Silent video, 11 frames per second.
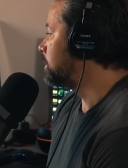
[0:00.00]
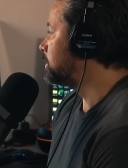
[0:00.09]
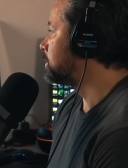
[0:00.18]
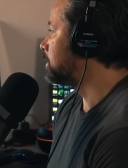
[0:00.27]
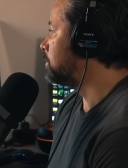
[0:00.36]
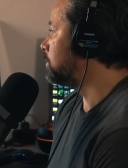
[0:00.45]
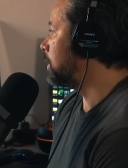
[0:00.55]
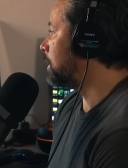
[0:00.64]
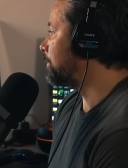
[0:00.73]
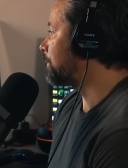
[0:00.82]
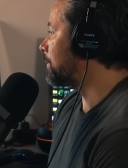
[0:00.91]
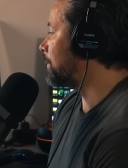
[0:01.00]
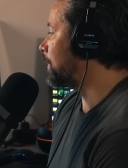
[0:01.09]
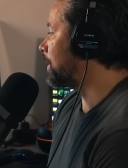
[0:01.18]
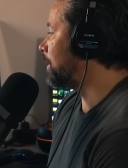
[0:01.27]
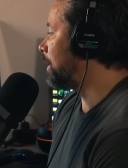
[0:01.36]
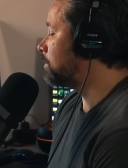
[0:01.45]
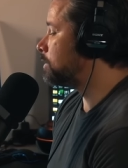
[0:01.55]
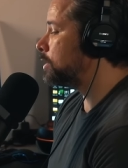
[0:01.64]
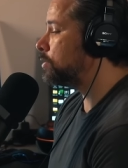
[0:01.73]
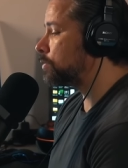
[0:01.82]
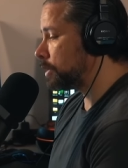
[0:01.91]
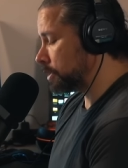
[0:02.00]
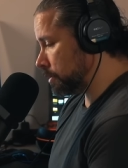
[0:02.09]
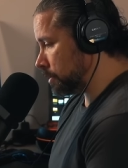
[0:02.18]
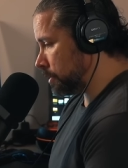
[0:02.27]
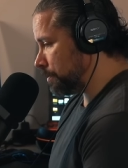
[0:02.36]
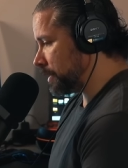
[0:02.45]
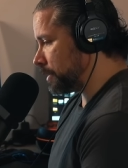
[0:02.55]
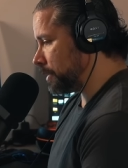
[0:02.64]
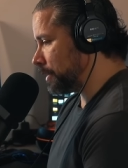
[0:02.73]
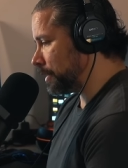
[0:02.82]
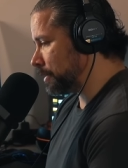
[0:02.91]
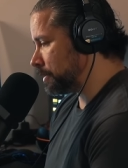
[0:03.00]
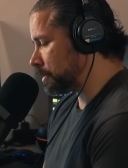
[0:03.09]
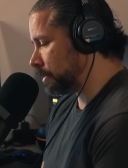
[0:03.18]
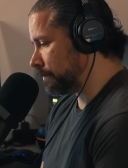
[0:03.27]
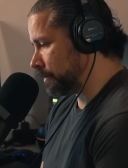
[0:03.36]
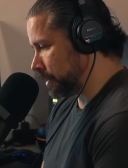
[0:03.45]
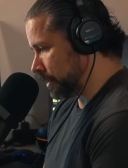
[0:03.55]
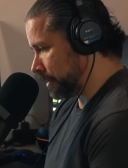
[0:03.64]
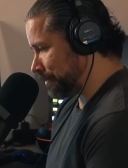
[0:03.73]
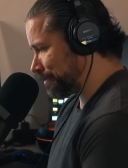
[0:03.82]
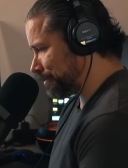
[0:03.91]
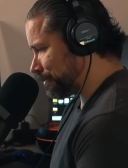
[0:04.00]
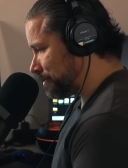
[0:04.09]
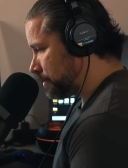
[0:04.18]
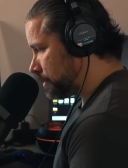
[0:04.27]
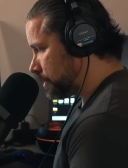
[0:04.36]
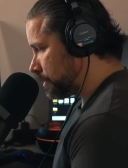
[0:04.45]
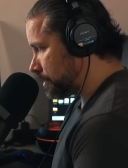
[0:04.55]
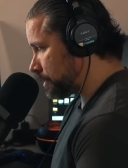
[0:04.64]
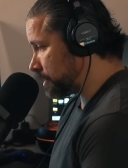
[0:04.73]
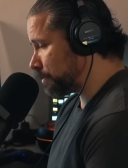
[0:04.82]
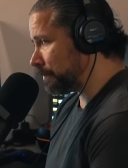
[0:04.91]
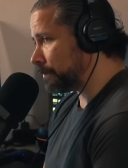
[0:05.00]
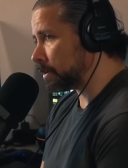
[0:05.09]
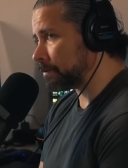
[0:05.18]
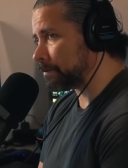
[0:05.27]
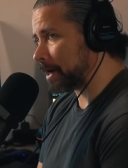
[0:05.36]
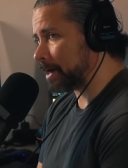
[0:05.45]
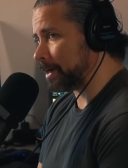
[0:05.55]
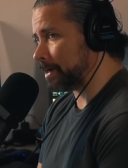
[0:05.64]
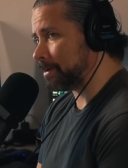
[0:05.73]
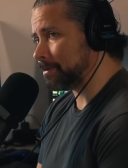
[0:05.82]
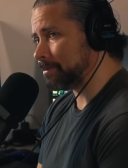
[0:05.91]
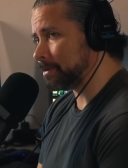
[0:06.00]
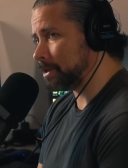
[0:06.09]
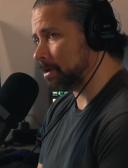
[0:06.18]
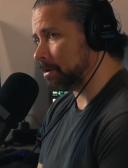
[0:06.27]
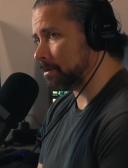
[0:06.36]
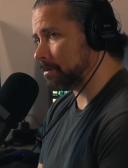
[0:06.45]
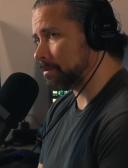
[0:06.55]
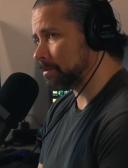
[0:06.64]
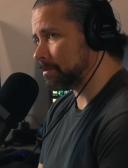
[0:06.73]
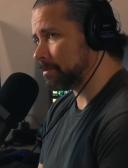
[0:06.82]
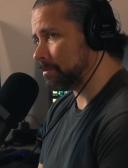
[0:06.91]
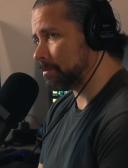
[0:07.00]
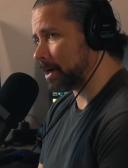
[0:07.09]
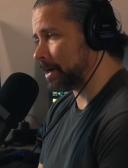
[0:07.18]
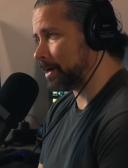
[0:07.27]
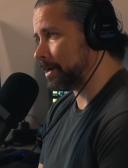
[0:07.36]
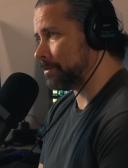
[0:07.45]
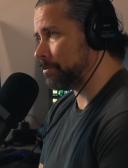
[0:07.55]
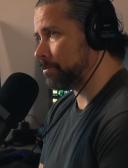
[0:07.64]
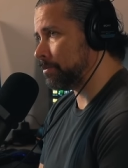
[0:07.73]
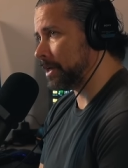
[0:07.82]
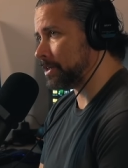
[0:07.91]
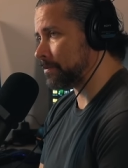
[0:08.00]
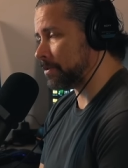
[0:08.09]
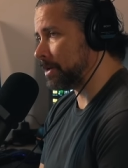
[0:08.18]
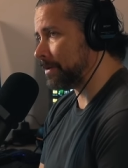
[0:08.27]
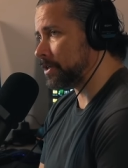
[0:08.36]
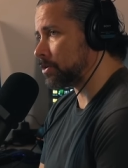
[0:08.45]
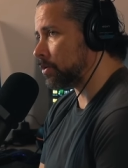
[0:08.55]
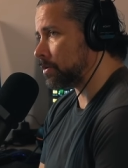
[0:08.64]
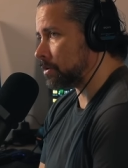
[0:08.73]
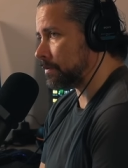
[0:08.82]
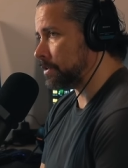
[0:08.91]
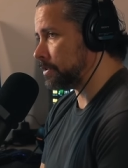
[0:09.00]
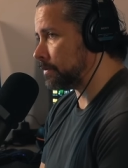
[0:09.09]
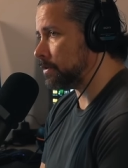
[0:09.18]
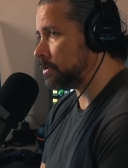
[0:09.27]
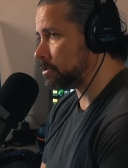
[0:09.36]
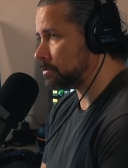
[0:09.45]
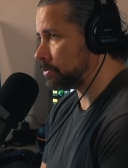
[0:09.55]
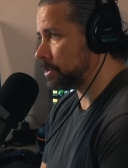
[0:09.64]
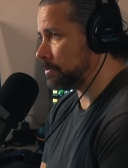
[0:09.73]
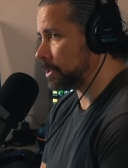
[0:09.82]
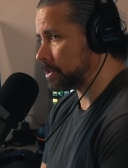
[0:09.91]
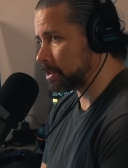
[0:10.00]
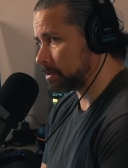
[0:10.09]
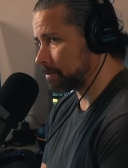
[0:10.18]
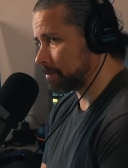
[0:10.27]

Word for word: So I don't know what your opinion is of Dee Dee she's been vilified, you know, by base from every corner of the universe, pretty much.